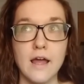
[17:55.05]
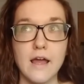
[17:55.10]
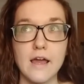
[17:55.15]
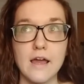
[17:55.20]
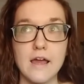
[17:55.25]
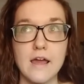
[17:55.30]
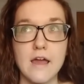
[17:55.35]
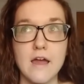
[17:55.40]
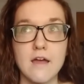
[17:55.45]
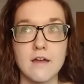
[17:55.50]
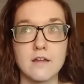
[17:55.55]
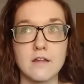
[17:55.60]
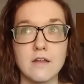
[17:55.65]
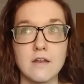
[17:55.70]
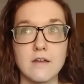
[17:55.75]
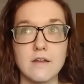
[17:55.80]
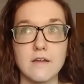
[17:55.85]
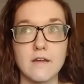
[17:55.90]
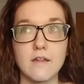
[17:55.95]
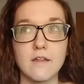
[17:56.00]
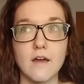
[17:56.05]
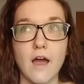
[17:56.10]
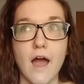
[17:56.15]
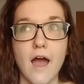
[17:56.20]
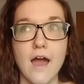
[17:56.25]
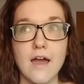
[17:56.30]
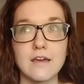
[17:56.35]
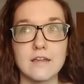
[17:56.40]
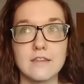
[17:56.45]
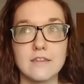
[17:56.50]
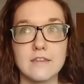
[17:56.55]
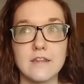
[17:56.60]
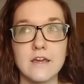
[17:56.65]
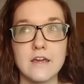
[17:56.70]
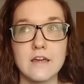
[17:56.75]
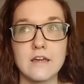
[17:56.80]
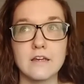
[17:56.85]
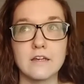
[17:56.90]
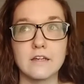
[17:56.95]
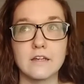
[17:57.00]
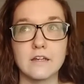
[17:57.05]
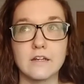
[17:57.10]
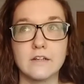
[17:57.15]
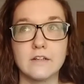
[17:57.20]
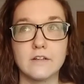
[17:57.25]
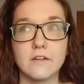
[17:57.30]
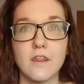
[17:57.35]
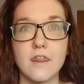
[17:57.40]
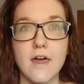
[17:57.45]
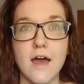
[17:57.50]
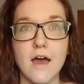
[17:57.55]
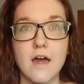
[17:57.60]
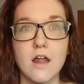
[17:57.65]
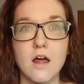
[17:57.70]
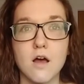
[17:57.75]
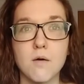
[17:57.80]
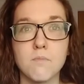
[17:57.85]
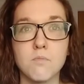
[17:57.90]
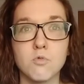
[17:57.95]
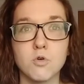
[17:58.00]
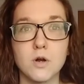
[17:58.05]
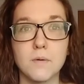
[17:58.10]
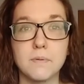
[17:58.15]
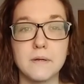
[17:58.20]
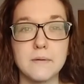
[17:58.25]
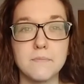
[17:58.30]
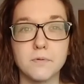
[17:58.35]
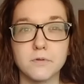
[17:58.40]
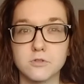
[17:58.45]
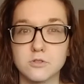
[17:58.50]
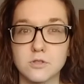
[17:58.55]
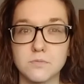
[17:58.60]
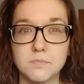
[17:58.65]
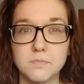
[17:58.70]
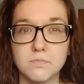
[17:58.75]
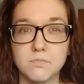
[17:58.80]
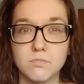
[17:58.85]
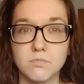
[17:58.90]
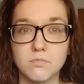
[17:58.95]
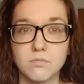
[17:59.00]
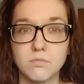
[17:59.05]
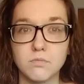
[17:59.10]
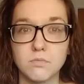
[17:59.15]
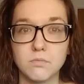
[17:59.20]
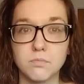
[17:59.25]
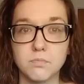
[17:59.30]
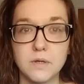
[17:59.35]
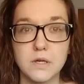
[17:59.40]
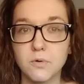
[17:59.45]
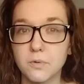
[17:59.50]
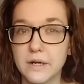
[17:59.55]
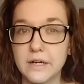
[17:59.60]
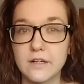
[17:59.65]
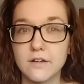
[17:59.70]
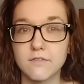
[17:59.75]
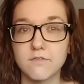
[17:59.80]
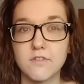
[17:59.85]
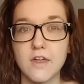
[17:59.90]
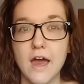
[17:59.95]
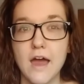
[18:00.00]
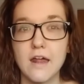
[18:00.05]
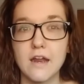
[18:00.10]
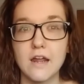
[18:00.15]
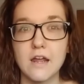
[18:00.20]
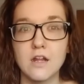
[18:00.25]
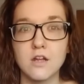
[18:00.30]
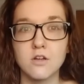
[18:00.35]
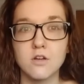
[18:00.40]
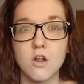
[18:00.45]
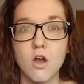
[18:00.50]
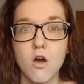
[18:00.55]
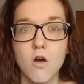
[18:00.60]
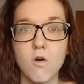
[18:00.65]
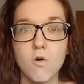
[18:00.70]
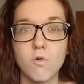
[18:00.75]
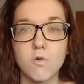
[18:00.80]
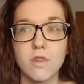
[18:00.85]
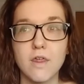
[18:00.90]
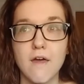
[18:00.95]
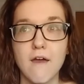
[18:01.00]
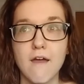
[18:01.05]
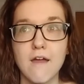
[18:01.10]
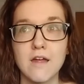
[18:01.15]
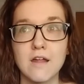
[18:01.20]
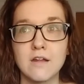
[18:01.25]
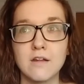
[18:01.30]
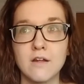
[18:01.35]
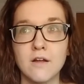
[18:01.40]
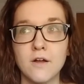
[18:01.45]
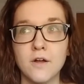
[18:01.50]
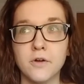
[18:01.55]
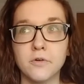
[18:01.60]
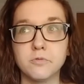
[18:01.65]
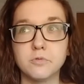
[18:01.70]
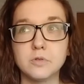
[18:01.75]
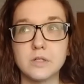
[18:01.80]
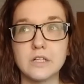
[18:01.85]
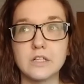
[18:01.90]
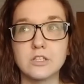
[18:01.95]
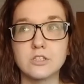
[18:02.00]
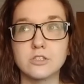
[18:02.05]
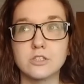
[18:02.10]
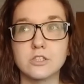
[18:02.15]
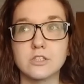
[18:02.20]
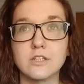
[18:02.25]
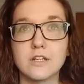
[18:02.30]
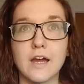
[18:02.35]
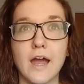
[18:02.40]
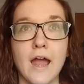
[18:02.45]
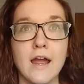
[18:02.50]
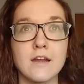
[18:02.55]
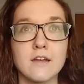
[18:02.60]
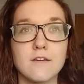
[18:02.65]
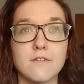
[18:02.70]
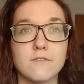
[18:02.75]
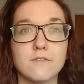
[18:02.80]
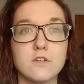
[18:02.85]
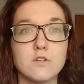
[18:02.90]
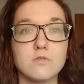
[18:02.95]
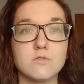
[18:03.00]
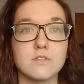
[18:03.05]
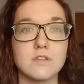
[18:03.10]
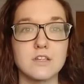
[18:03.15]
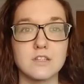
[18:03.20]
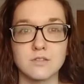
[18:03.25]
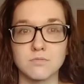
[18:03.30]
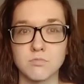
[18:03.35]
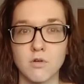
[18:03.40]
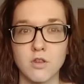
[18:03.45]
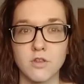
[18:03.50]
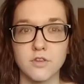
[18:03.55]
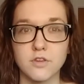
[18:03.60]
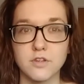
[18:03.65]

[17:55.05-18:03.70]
and I think that more people should be aware of that and know that we should kind of use this month